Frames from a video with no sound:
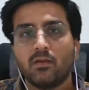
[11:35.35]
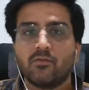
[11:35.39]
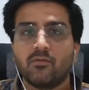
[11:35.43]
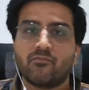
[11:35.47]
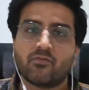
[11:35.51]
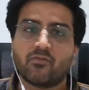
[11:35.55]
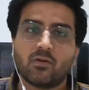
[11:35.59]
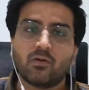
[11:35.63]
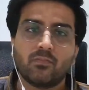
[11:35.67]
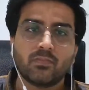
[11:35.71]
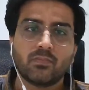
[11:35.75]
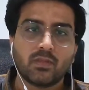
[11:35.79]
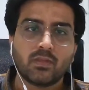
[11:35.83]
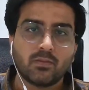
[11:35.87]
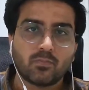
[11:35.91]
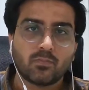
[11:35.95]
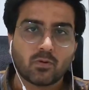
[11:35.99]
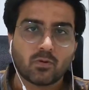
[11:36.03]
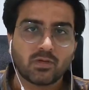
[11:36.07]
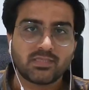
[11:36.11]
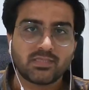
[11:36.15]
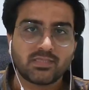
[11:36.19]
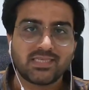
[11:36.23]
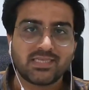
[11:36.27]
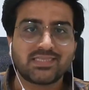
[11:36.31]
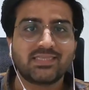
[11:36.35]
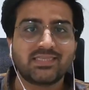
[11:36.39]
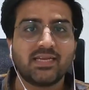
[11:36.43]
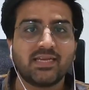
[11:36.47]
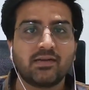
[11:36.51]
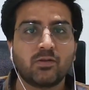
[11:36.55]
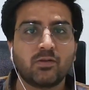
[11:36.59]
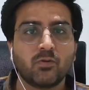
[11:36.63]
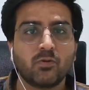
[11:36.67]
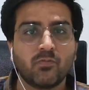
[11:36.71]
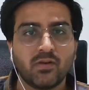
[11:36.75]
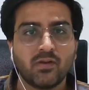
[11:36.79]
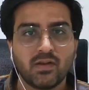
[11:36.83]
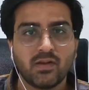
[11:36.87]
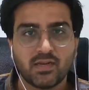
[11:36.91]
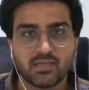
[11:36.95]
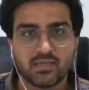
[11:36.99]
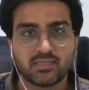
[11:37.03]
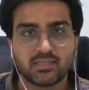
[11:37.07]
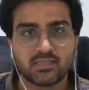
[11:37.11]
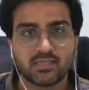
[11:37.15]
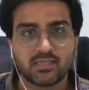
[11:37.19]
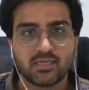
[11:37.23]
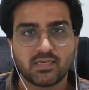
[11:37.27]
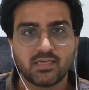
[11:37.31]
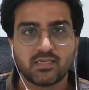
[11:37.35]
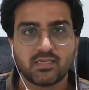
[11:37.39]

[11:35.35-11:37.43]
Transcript: from the projects that you will list.